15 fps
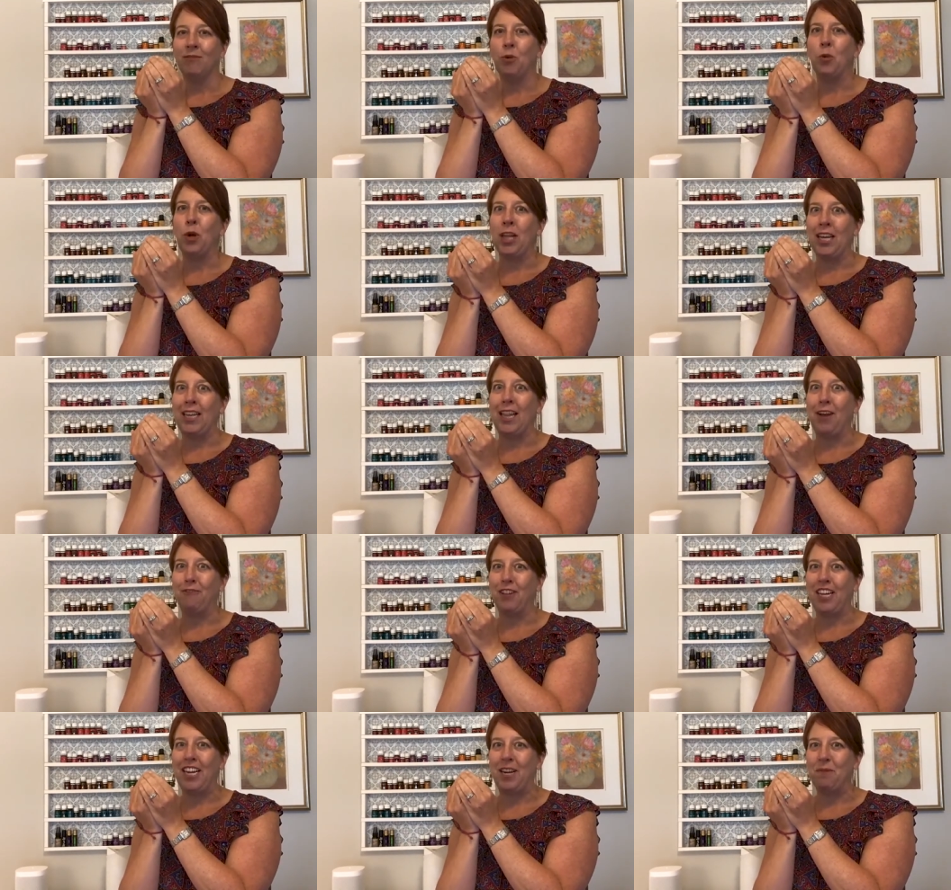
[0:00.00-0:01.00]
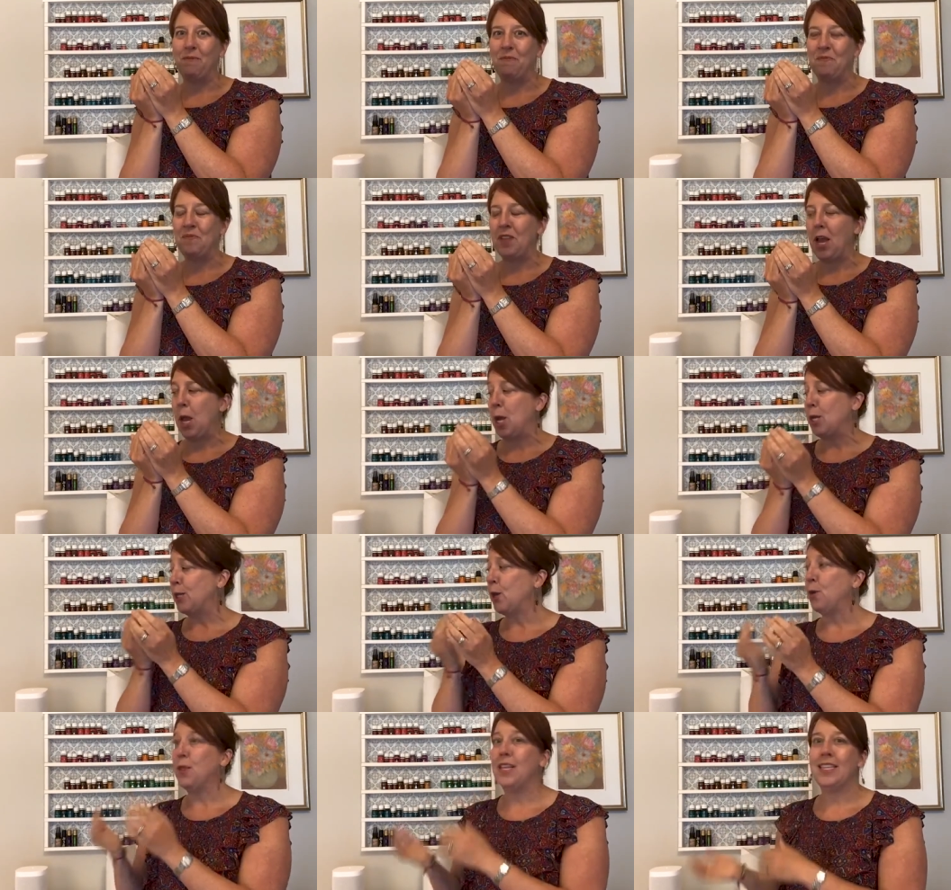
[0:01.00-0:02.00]
Really lovely.
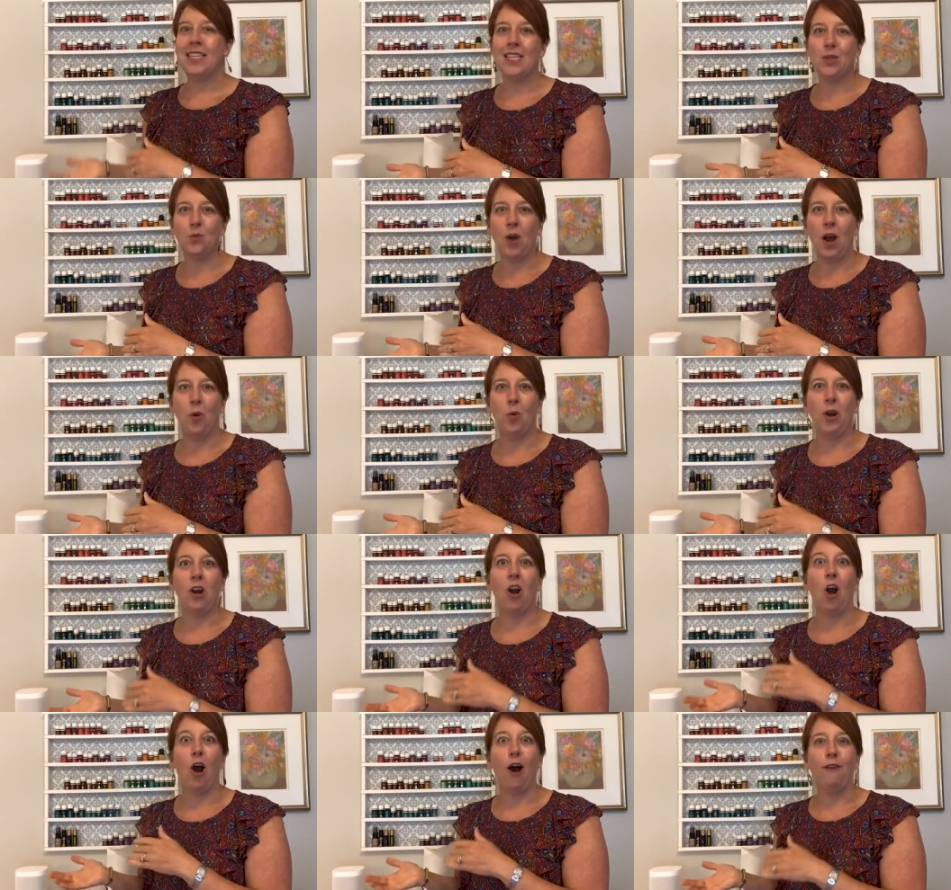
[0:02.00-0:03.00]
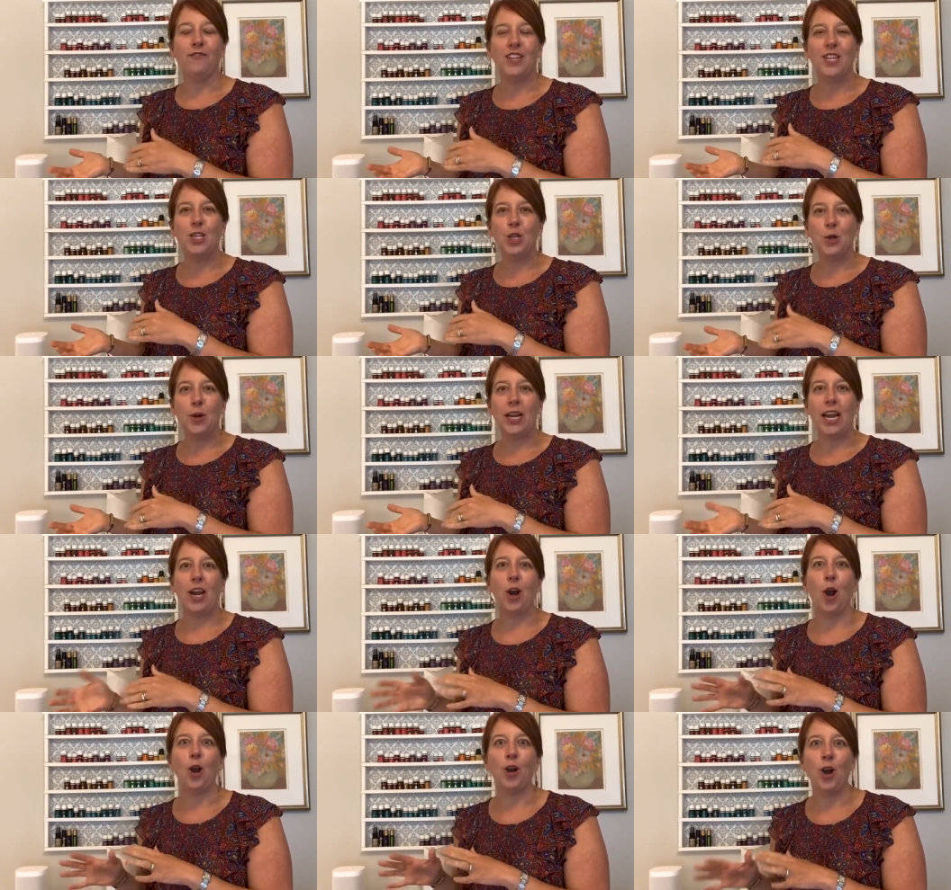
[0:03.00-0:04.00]
So this is what we're often doing in our